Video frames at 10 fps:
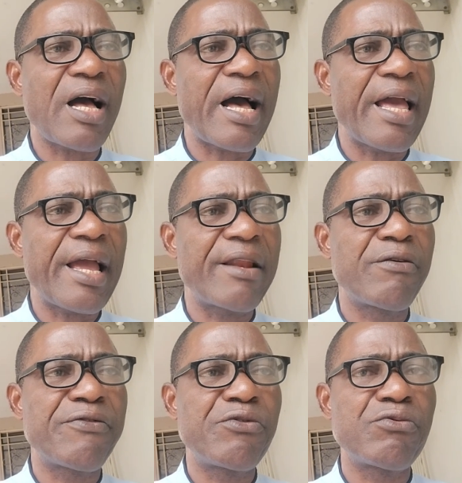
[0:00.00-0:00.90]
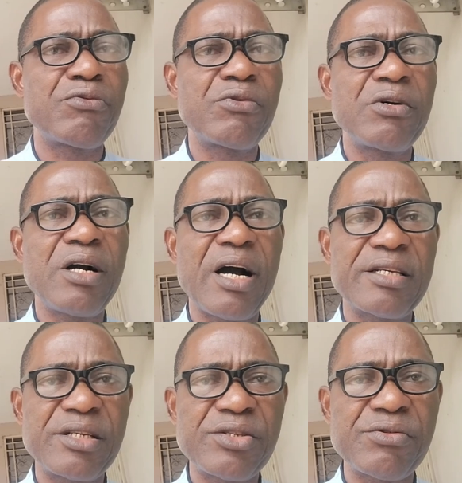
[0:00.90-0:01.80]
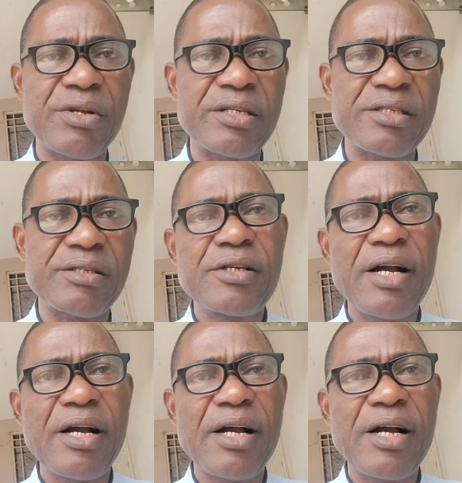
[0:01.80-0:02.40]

ahead of you as a student.